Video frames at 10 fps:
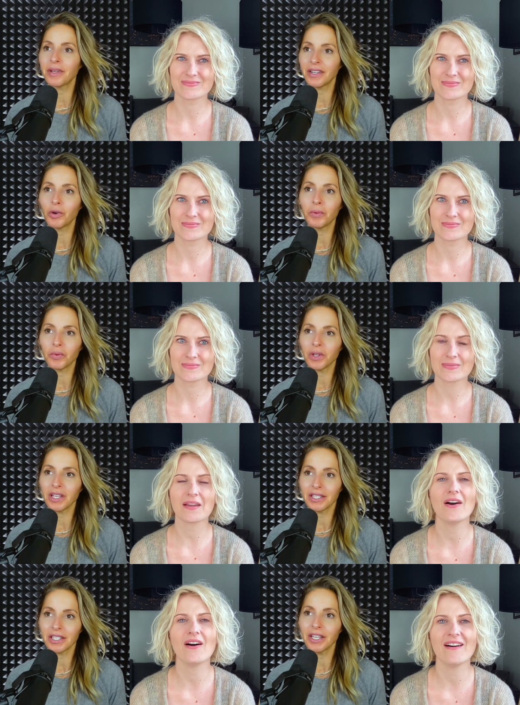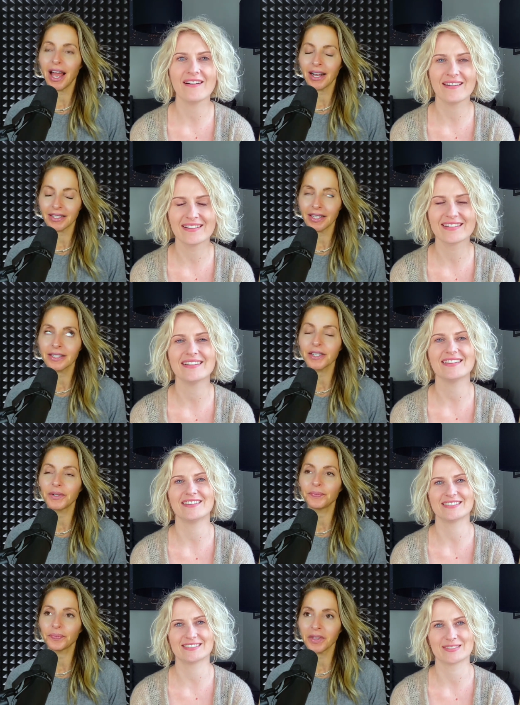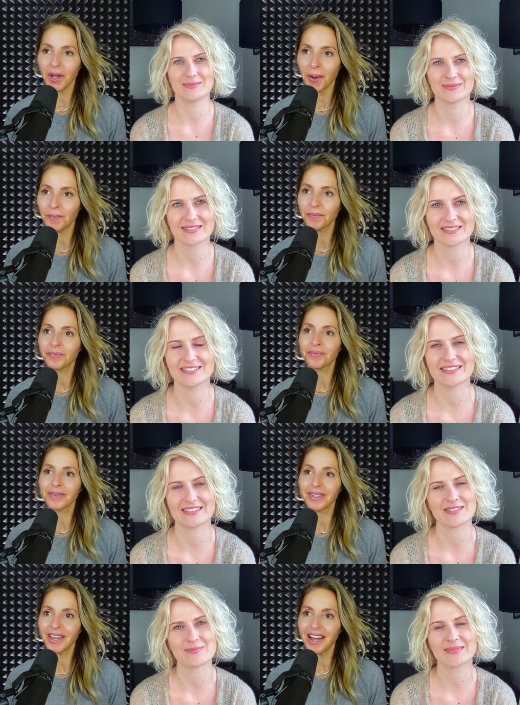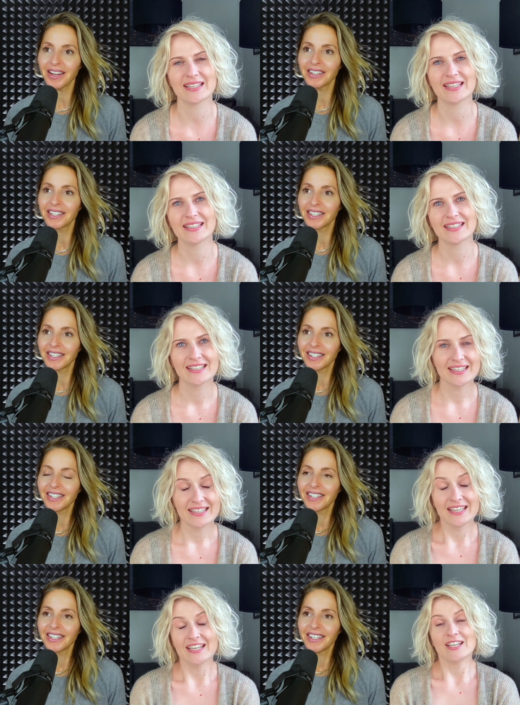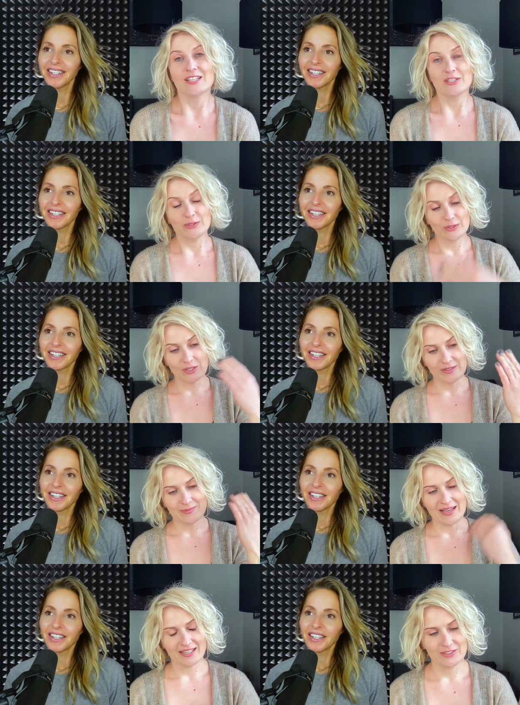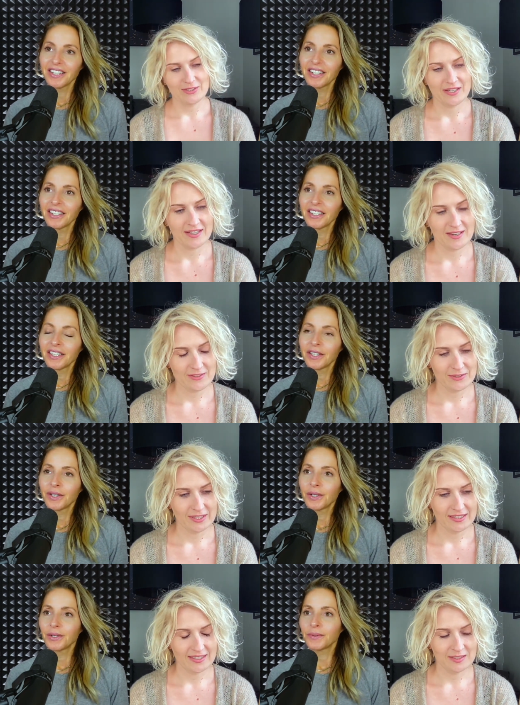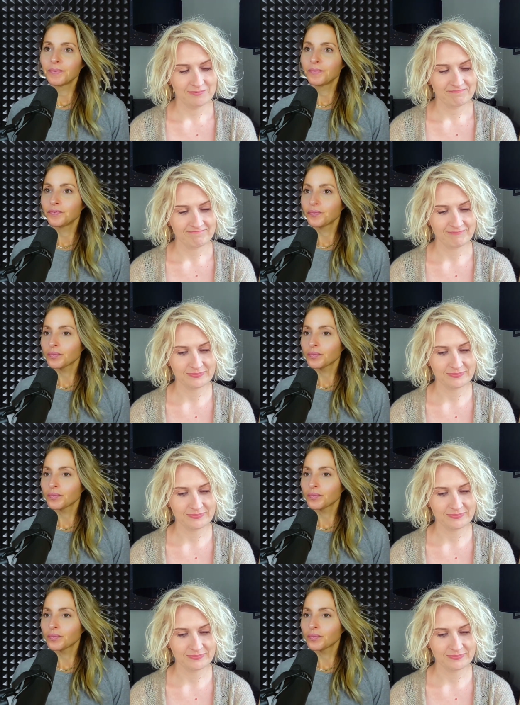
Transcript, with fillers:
Speaker 1: and it'll be really easy to oh, access so, awesome yeah
Speaker 2: awesome yeah so going back to the to the um